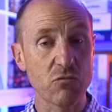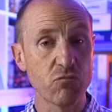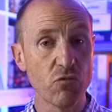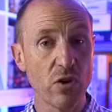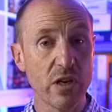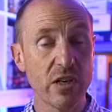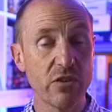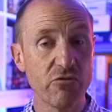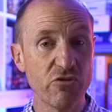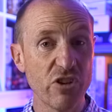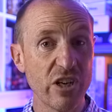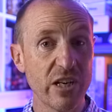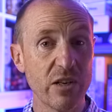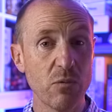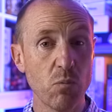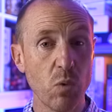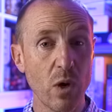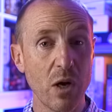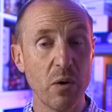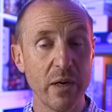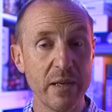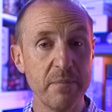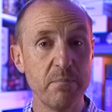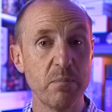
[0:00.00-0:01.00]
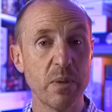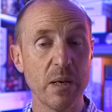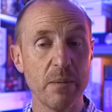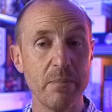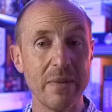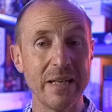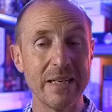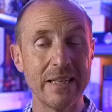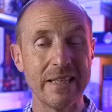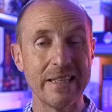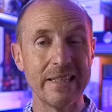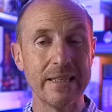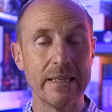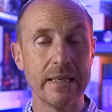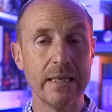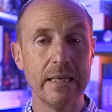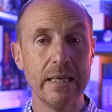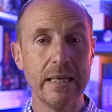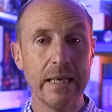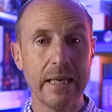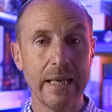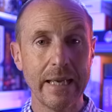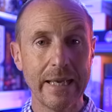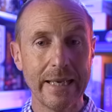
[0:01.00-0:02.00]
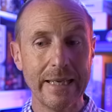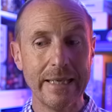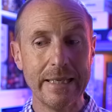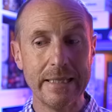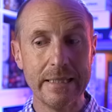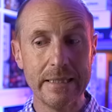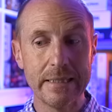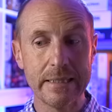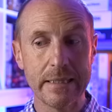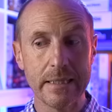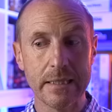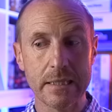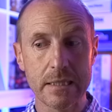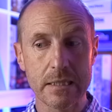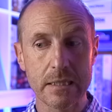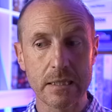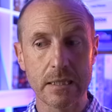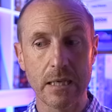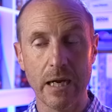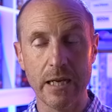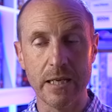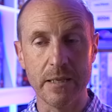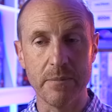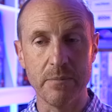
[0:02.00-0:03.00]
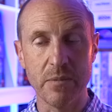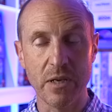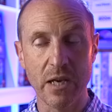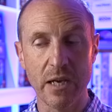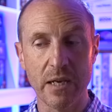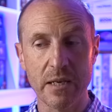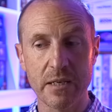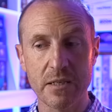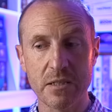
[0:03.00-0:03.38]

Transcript: is really, really well implemented in this game, yeah?